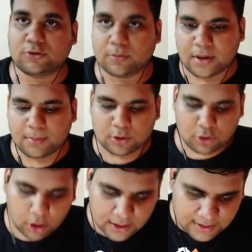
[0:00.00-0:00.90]
should be able to
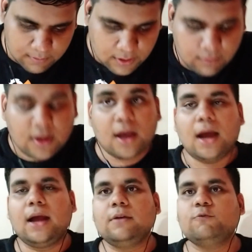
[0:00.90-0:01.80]
log in themselves.
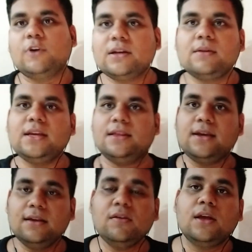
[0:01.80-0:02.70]
And one key thing
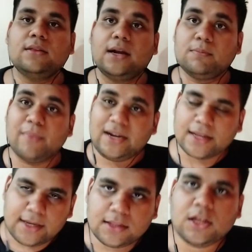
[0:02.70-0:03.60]
is that
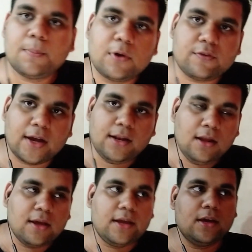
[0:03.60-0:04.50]
maintaining their profile
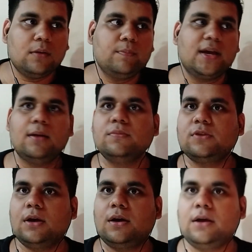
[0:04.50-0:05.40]
here becomes
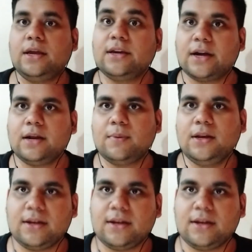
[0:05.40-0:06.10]
incredibly